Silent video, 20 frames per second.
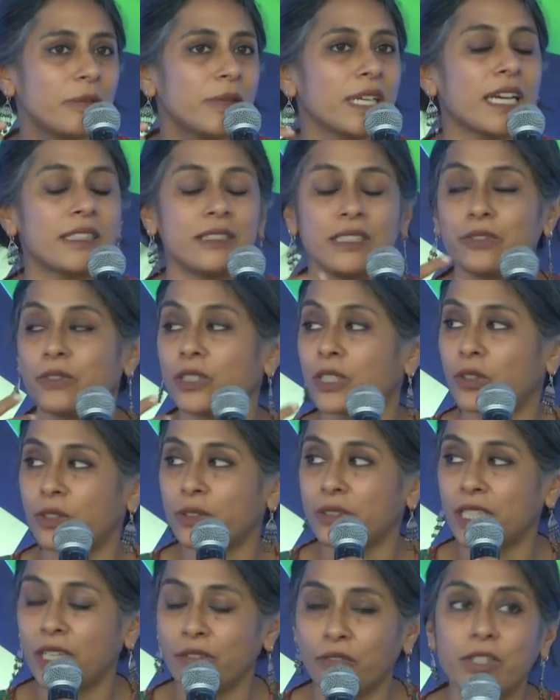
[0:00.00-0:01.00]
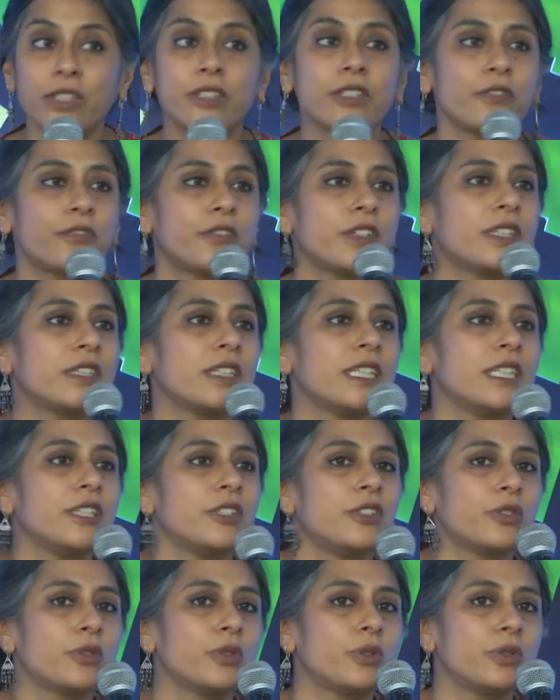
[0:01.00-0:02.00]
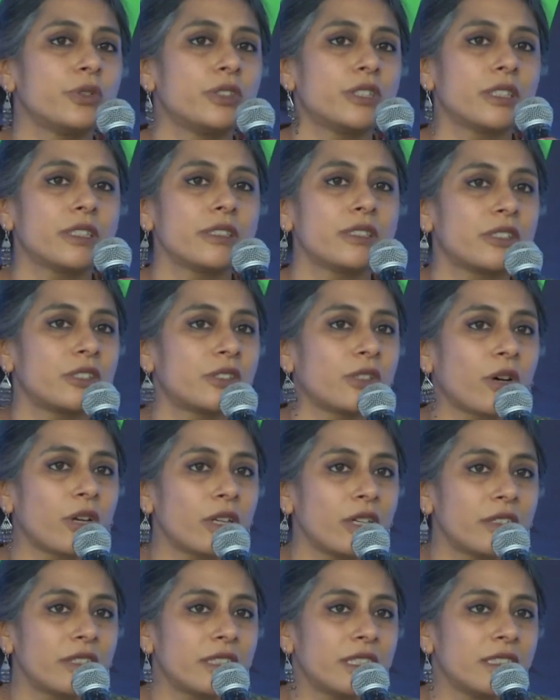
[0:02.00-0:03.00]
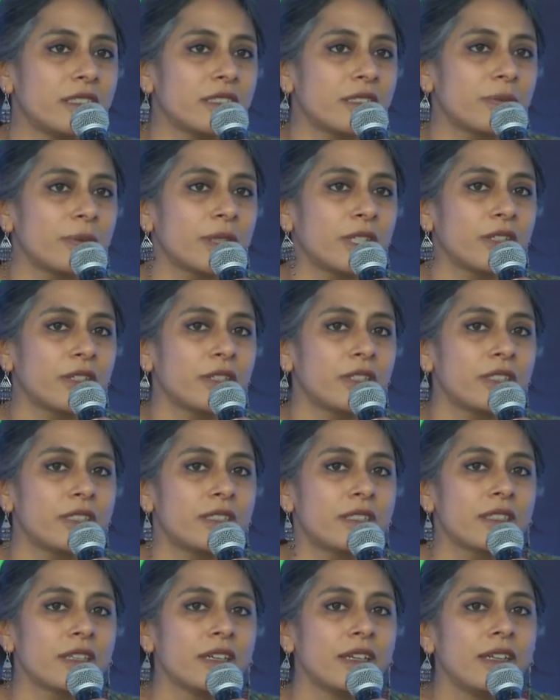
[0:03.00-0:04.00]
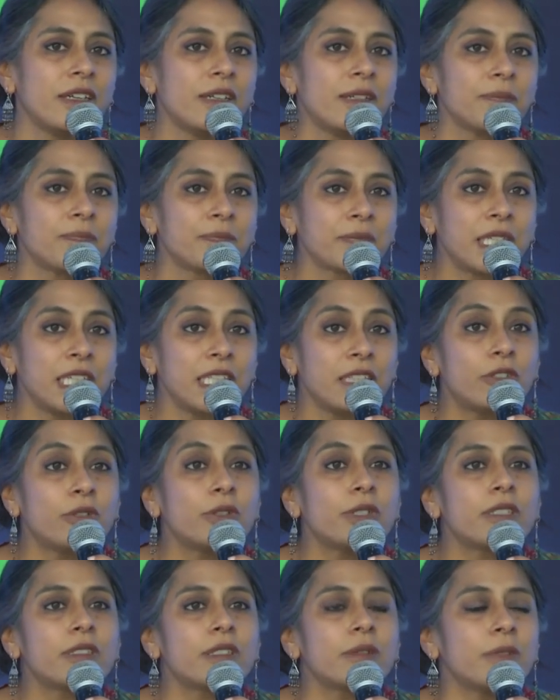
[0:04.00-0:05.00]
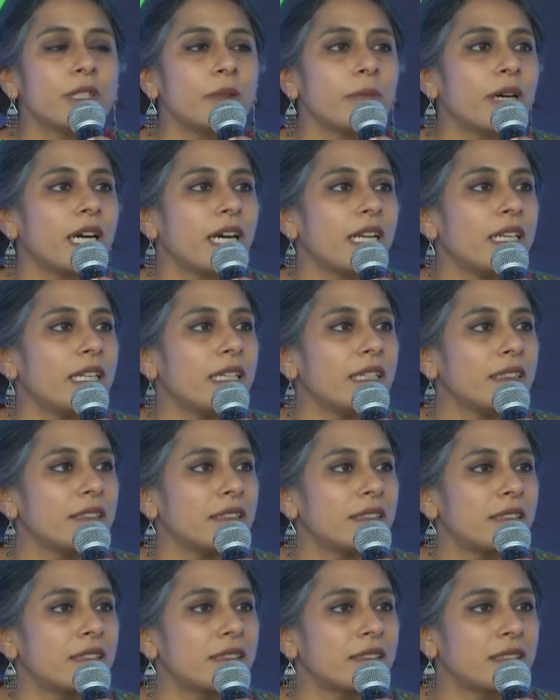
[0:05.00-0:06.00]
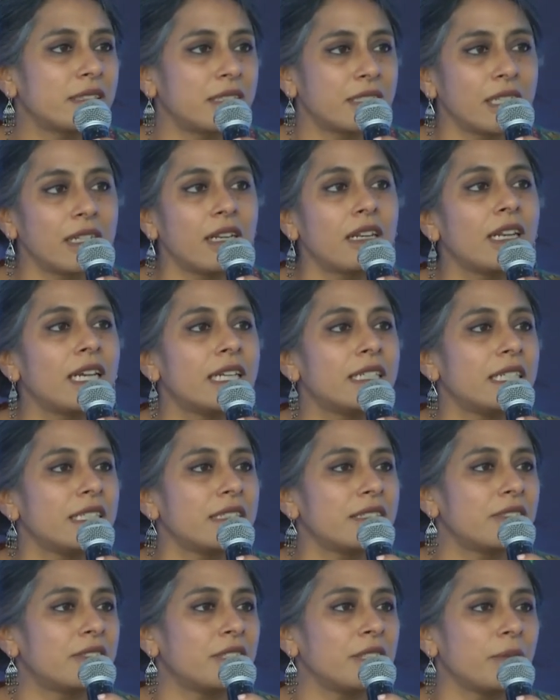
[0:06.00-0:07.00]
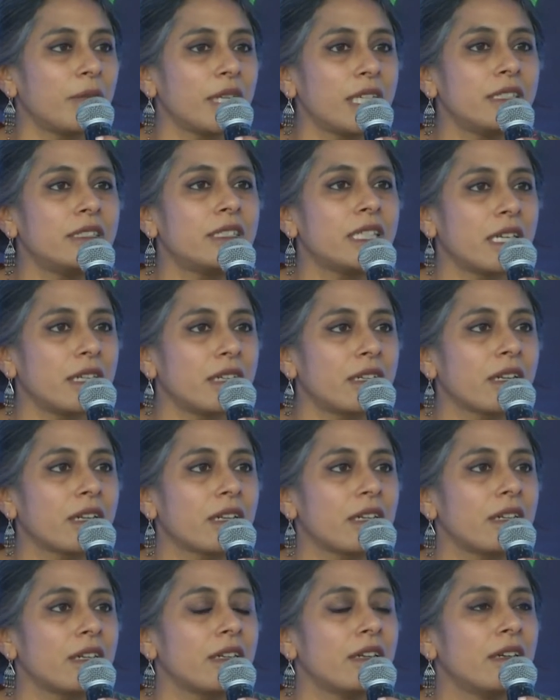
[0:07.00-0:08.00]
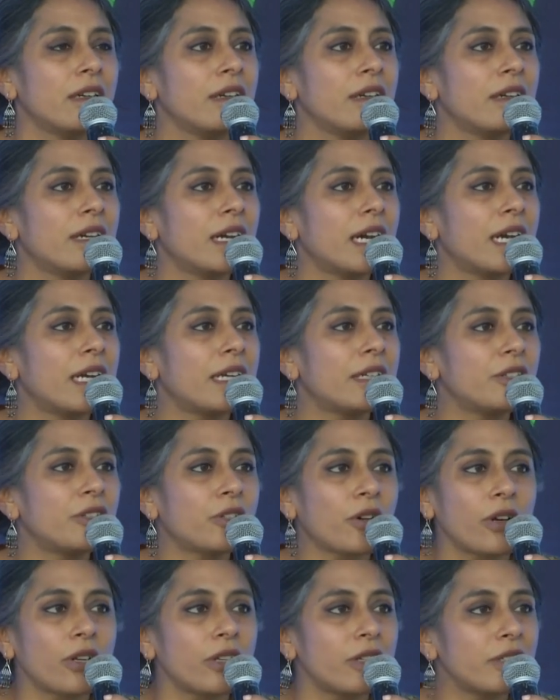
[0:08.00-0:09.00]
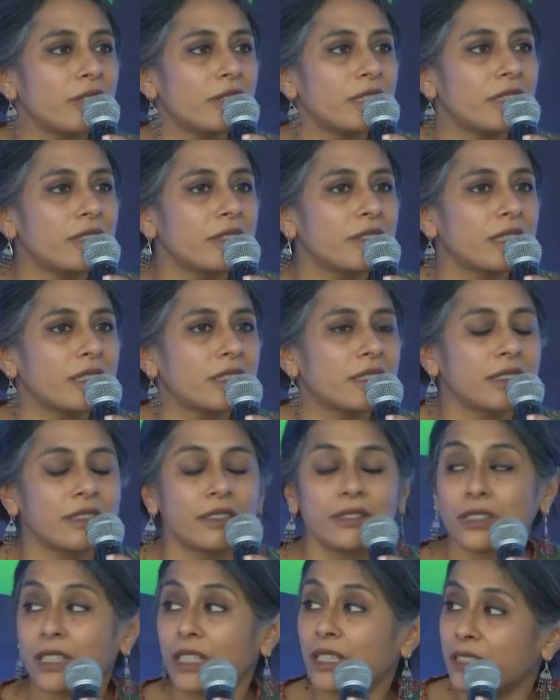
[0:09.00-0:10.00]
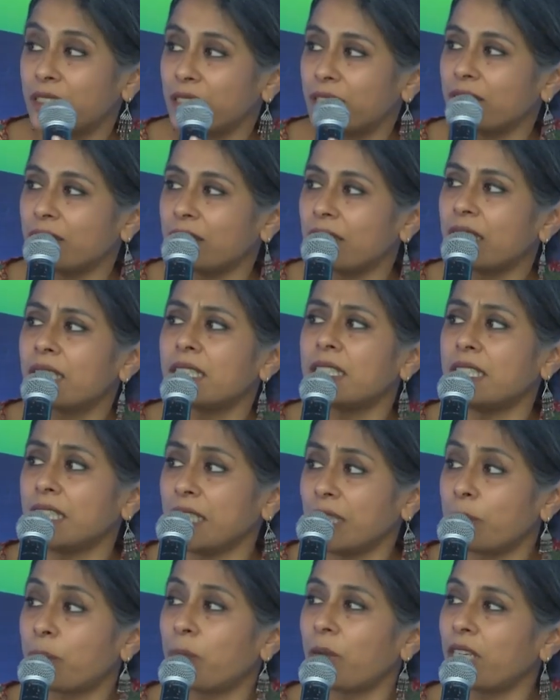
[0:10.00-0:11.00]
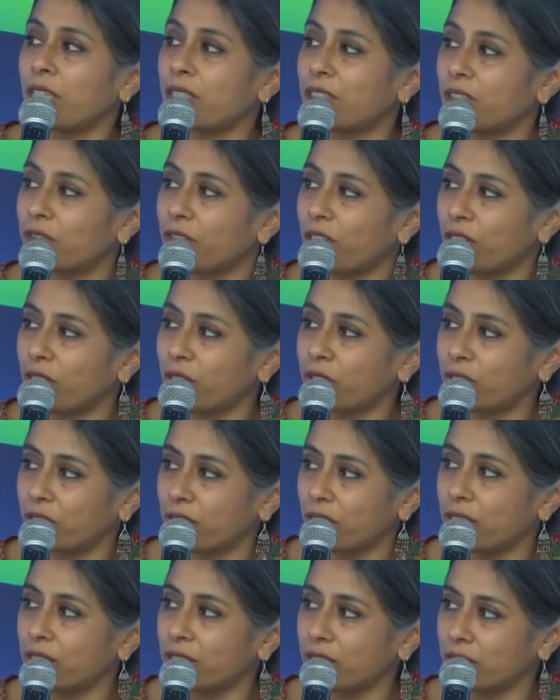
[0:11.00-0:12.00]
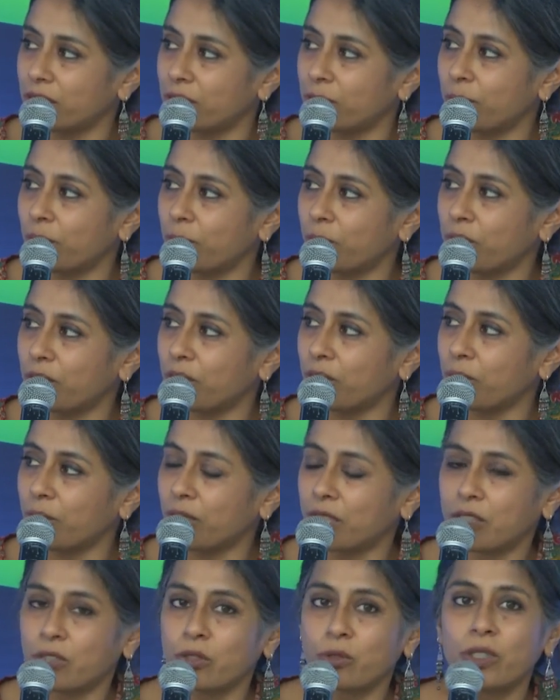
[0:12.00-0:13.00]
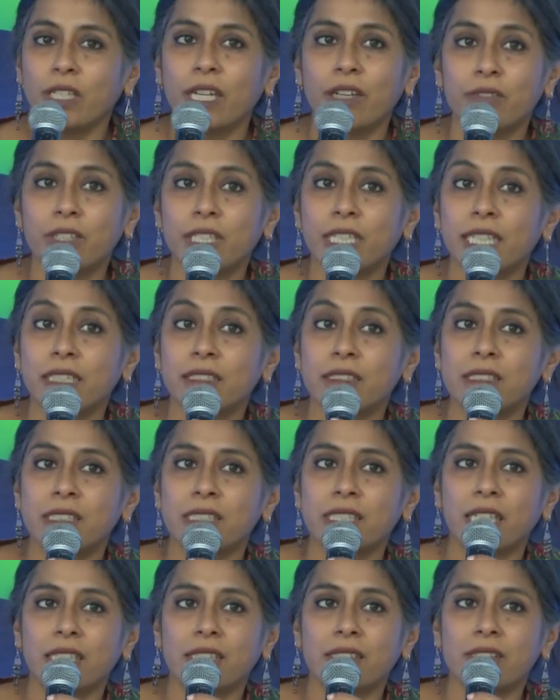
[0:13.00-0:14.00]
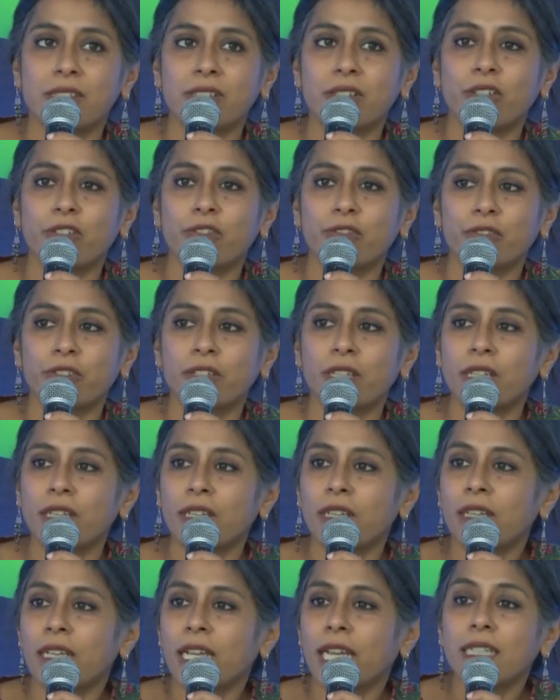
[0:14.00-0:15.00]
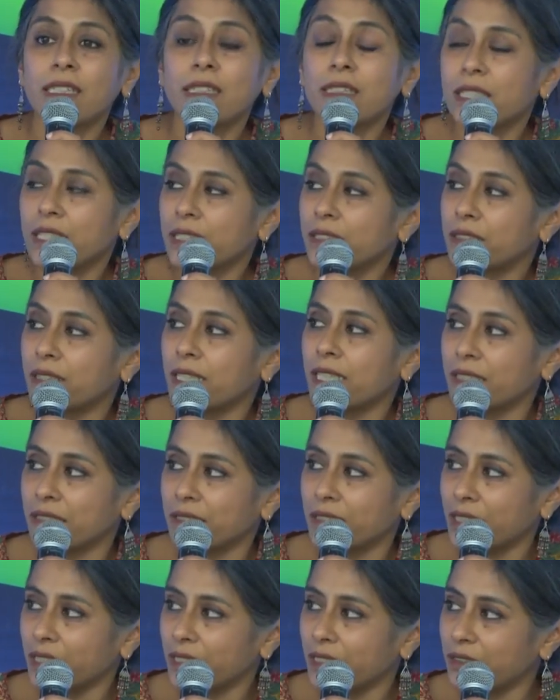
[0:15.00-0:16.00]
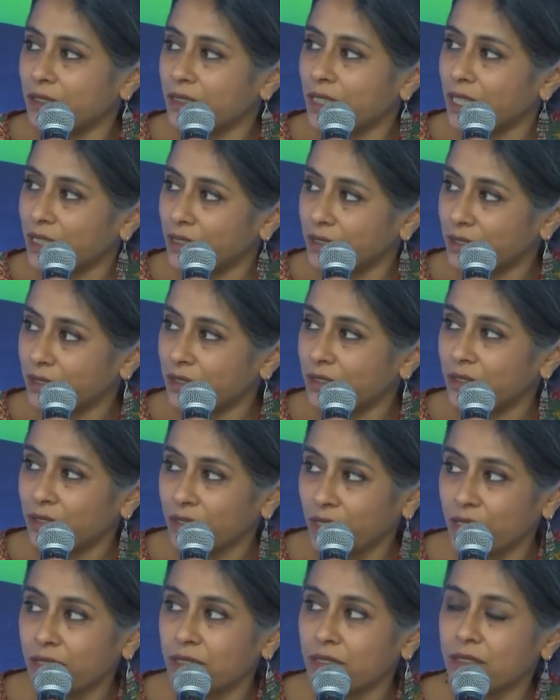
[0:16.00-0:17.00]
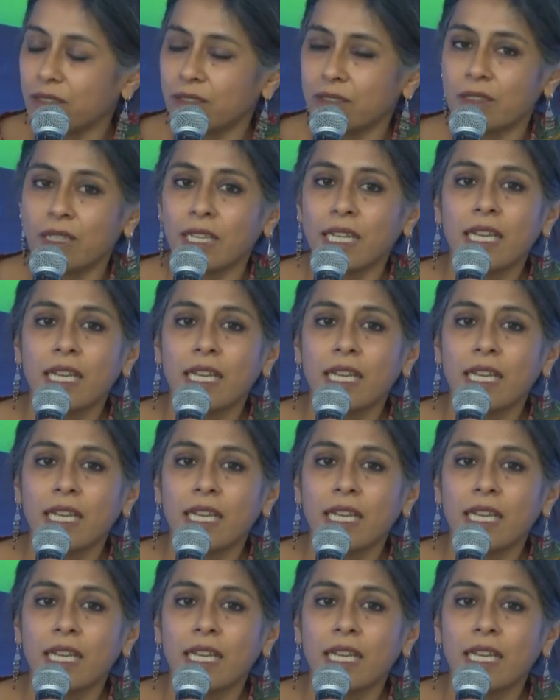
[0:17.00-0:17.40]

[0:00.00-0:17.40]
And they were, they were referring to just tolerance because Hinduism in Bali is still an extremely gentle and tolerant uh, religion. They are deeply devout religious people, but you never get a sense of anything threatening in that religion.